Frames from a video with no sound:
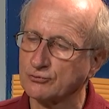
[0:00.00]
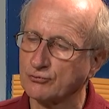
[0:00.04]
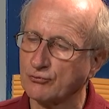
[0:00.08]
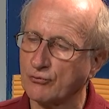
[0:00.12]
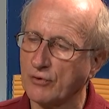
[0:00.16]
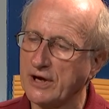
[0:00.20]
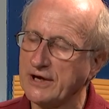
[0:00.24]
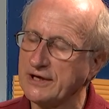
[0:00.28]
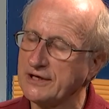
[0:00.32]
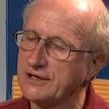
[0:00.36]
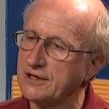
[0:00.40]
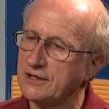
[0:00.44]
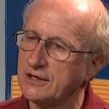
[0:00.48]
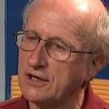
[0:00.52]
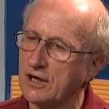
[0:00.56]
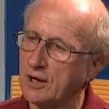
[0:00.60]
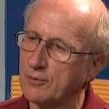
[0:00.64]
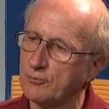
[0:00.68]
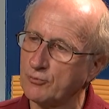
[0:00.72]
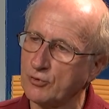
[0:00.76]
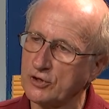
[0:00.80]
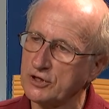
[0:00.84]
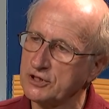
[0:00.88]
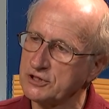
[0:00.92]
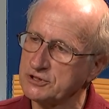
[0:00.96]
raided a
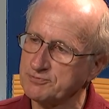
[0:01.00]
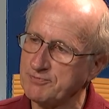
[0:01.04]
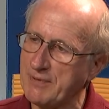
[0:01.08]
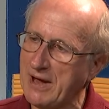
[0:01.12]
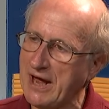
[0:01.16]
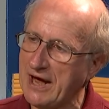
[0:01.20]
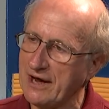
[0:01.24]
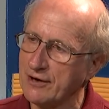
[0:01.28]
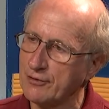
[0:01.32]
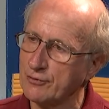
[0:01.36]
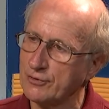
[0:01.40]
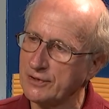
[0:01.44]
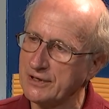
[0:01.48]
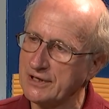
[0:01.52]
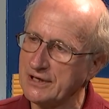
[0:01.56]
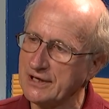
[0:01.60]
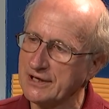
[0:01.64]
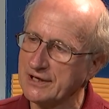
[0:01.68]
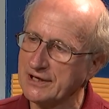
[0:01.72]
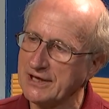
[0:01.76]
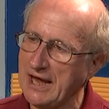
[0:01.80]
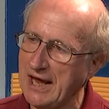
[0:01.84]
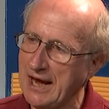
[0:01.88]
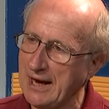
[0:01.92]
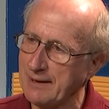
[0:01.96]
British battery
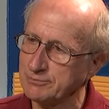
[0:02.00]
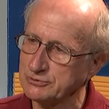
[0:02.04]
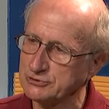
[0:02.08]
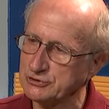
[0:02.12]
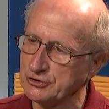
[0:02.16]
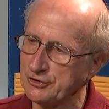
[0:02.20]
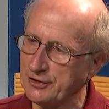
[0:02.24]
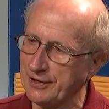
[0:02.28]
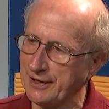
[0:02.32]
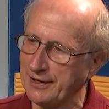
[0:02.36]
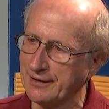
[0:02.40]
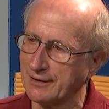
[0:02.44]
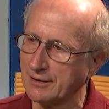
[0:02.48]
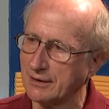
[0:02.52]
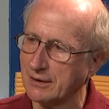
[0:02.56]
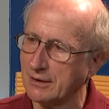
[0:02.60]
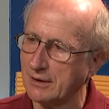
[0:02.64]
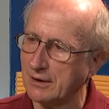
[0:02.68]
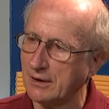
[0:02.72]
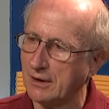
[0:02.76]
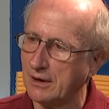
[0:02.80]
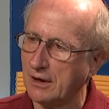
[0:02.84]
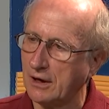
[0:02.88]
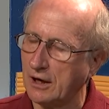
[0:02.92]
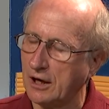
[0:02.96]
and captured it
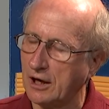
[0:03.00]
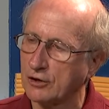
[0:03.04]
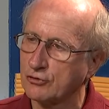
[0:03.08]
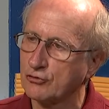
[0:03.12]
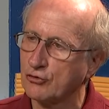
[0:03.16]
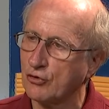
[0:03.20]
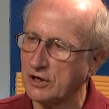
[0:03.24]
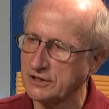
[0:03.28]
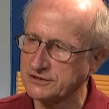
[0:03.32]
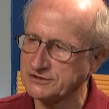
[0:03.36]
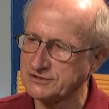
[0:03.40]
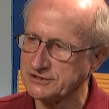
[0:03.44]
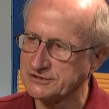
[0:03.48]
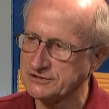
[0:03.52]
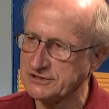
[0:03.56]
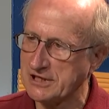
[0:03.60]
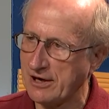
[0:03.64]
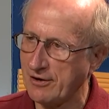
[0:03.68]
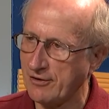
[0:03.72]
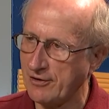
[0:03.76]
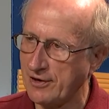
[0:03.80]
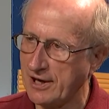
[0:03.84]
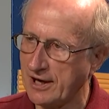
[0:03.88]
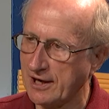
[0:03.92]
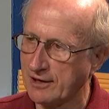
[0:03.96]
across the
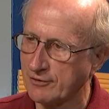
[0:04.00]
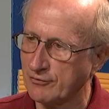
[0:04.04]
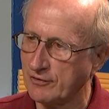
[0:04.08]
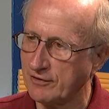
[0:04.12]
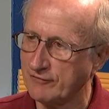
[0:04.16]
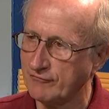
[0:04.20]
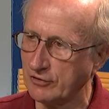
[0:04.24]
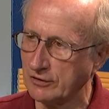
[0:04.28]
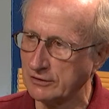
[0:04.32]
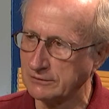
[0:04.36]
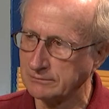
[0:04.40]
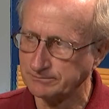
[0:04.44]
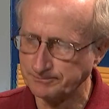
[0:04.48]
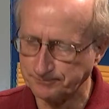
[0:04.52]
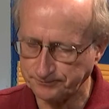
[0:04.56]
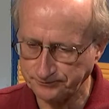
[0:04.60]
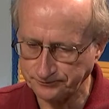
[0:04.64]
Saranac River.